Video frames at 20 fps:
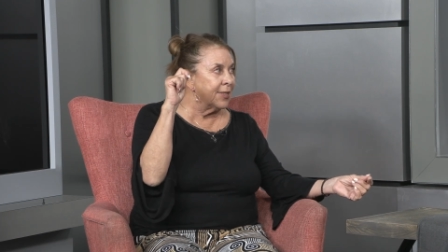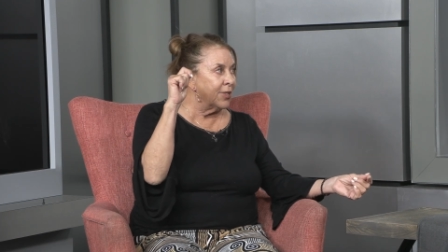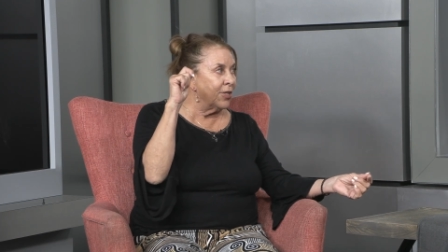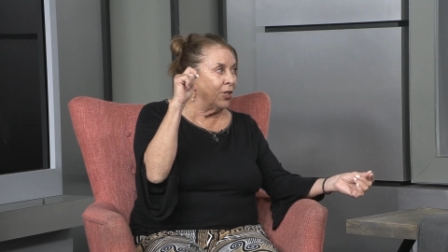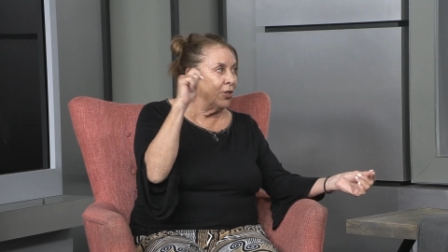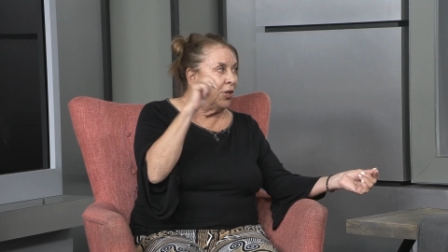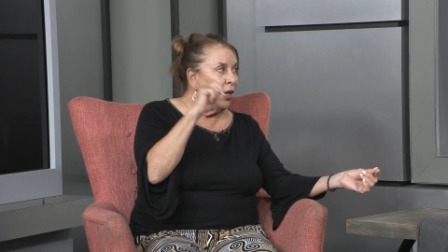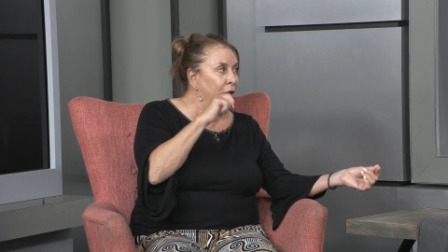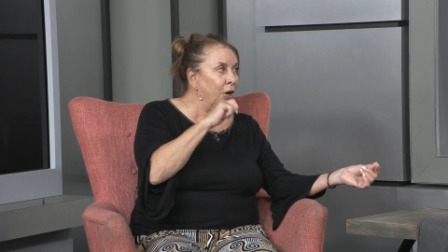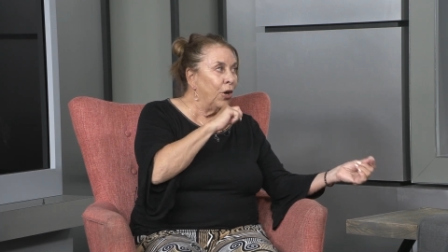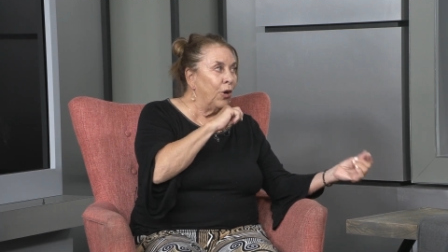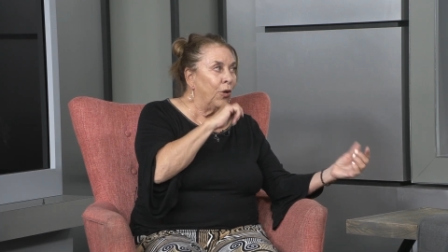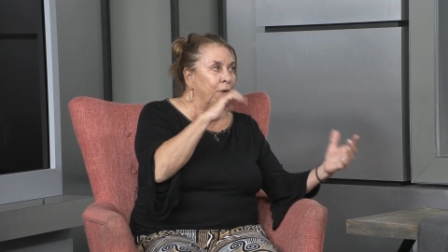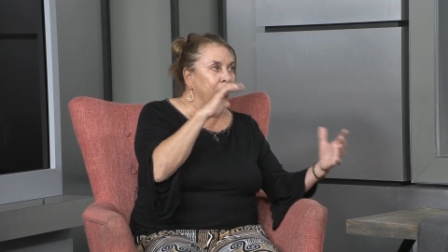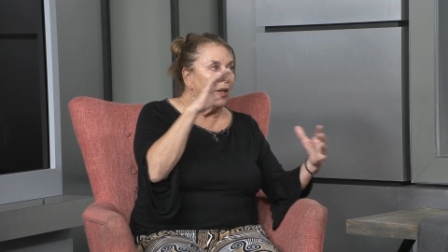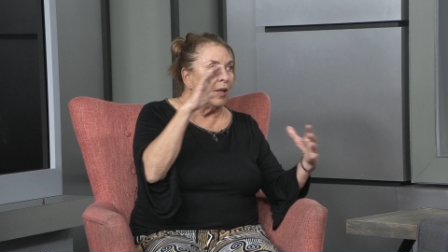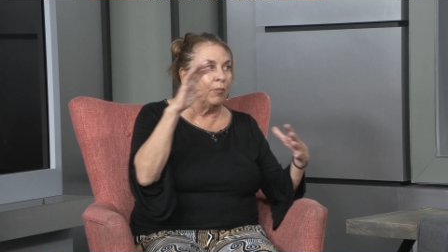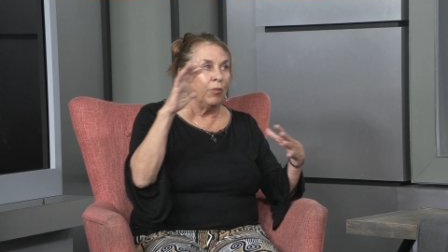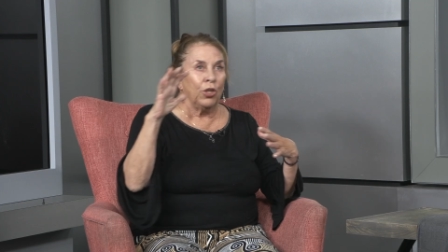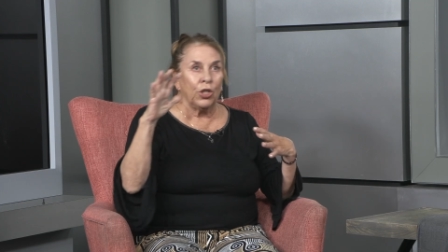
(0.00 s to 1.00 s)
and
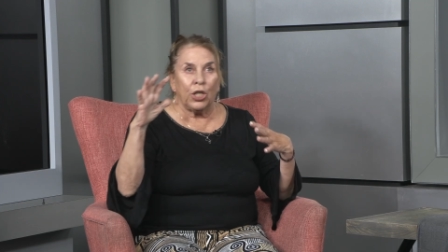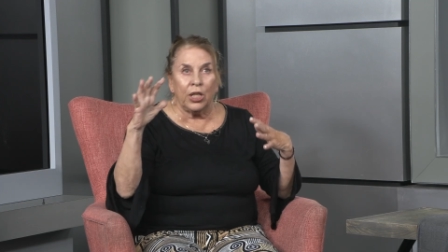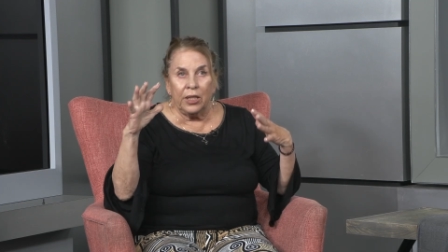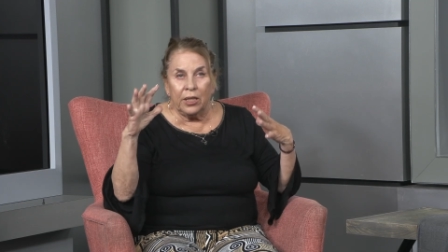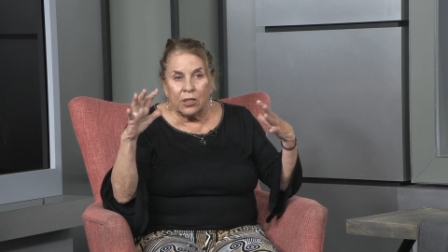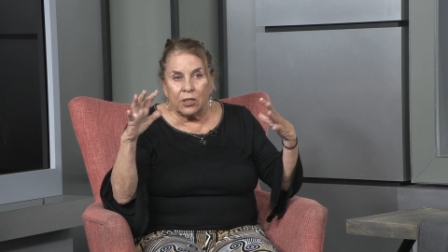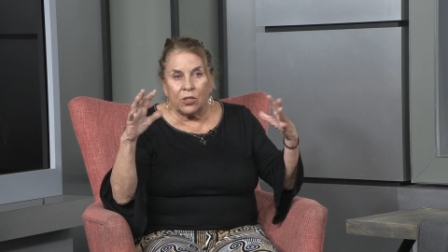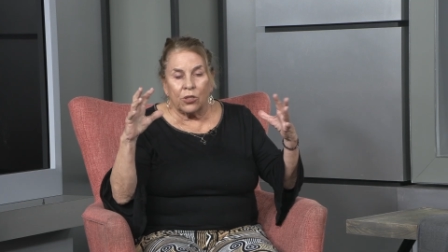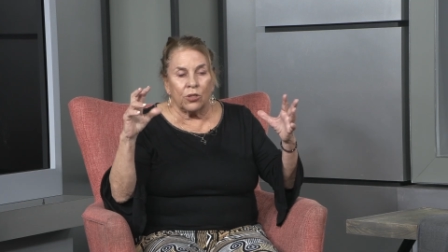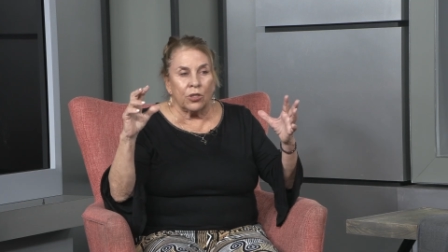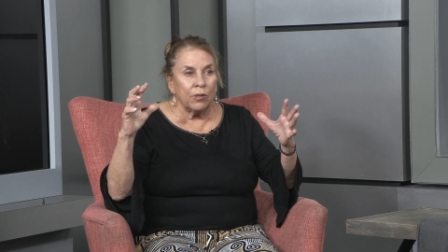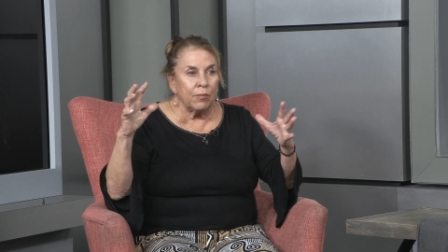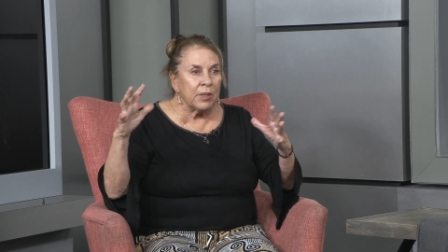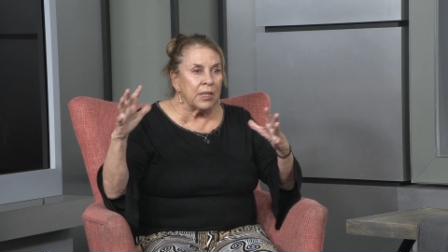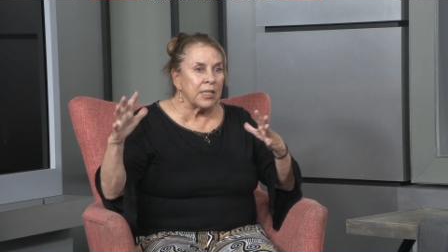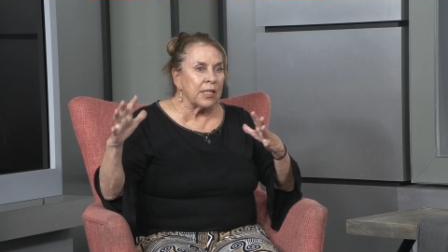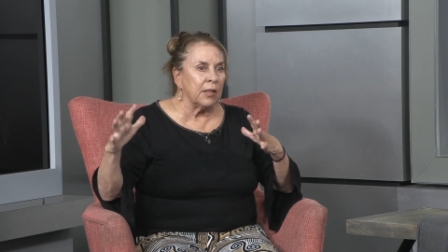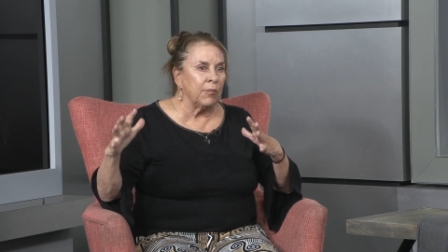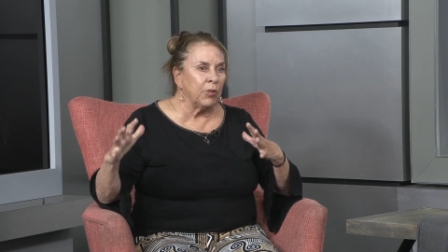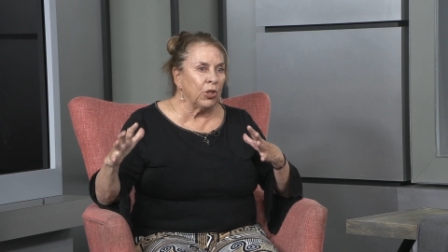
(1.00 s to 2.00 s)
I'm looking at
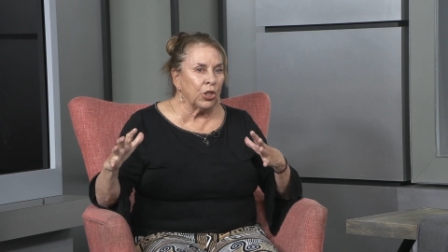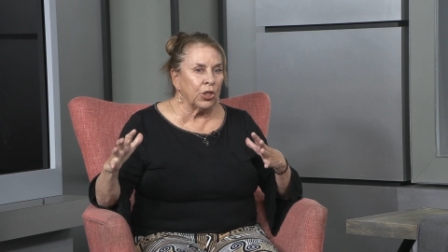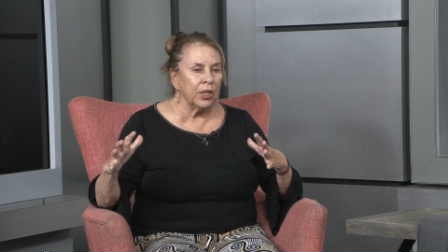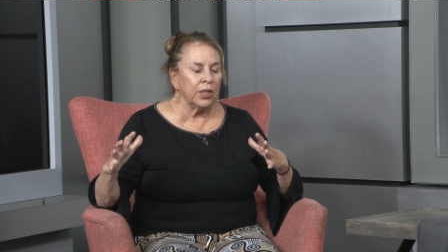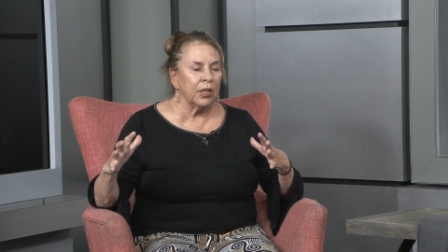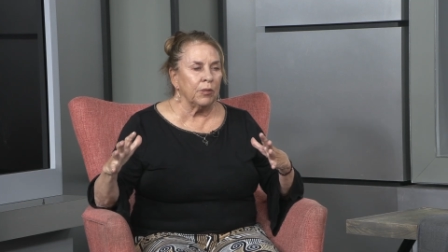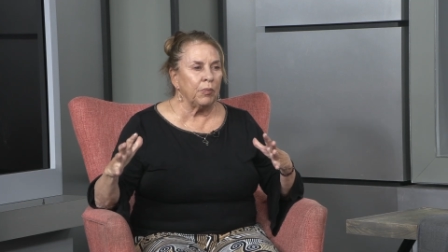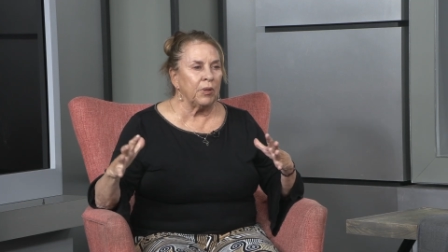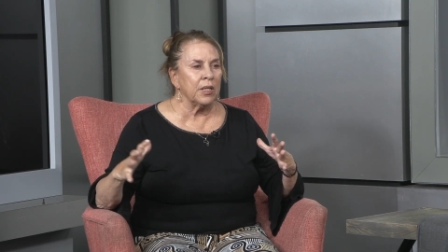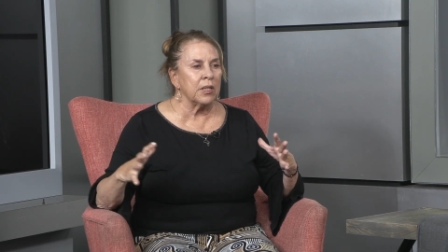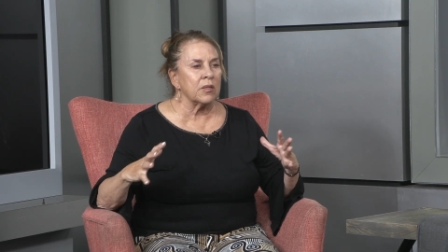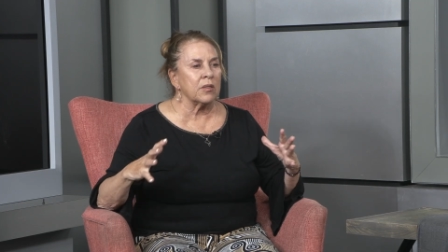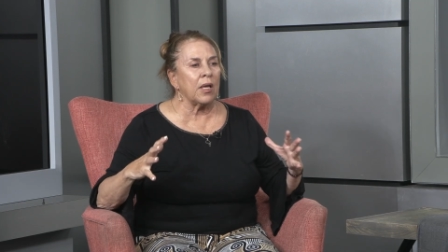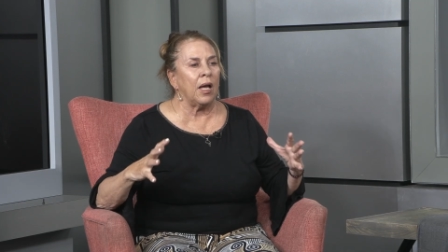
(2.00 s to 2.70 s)
tournaments and I'm looking at players.